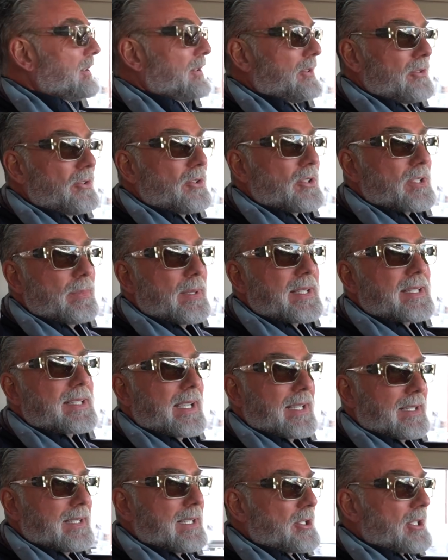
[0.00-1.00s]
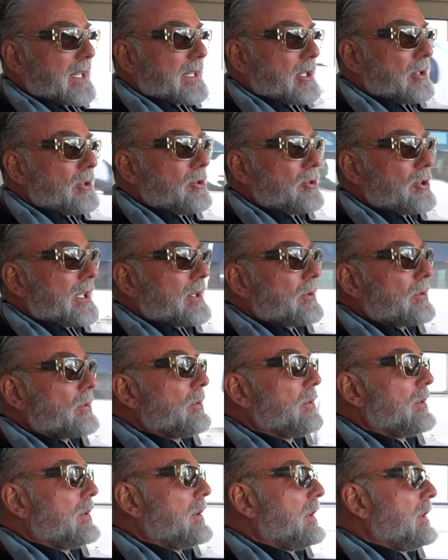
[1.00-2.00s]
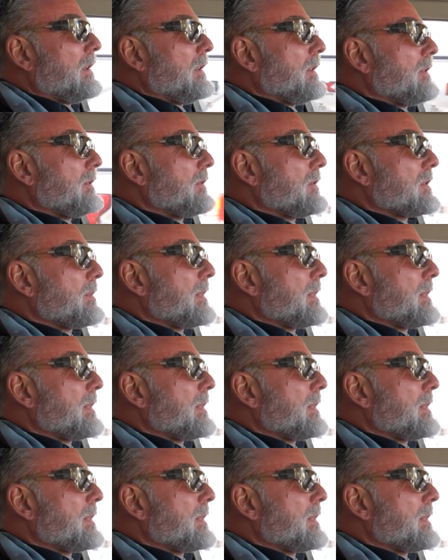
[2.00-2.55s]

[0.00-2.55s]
just beside Les Jardins du Château, just